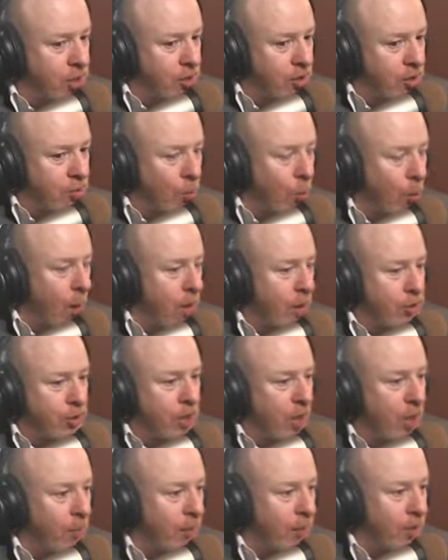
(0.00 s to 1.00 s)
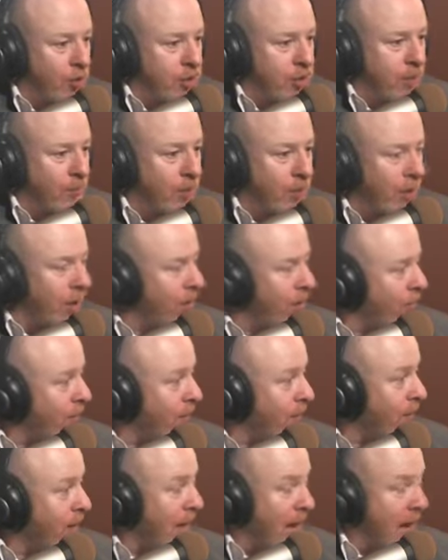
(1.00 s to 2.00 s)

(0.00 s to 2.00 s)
She goes, well, why don't you tell me? You seem to know.